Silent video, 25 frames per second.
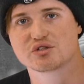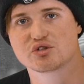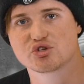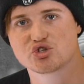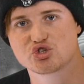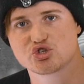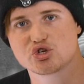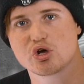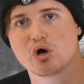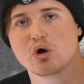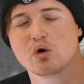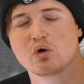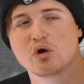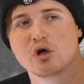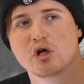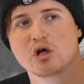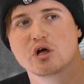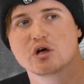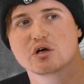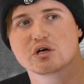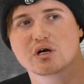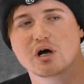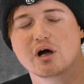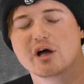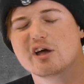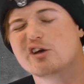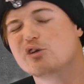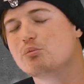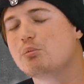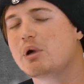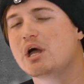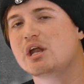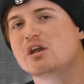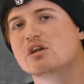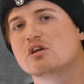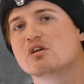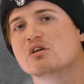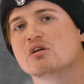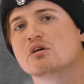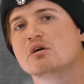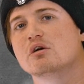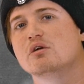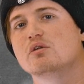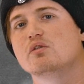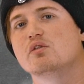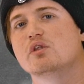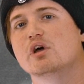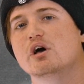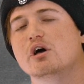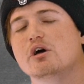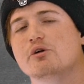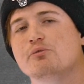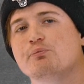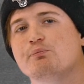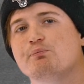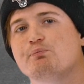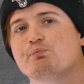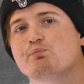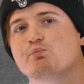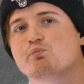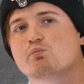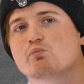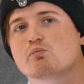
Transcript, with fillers: of the show kind of meant that,